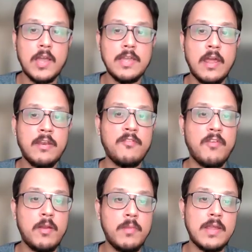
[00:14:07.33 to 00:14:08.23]
in an
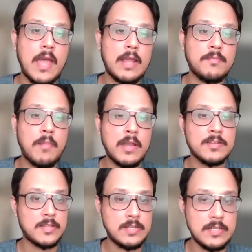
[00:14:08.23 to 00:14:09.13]
environment at
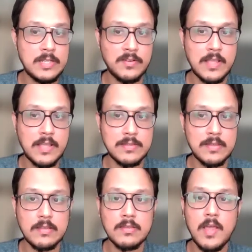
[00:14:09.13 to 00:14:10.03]
minus 30 degrees
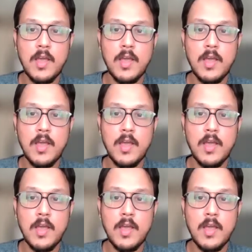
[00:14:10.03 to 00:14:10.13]
Celsius.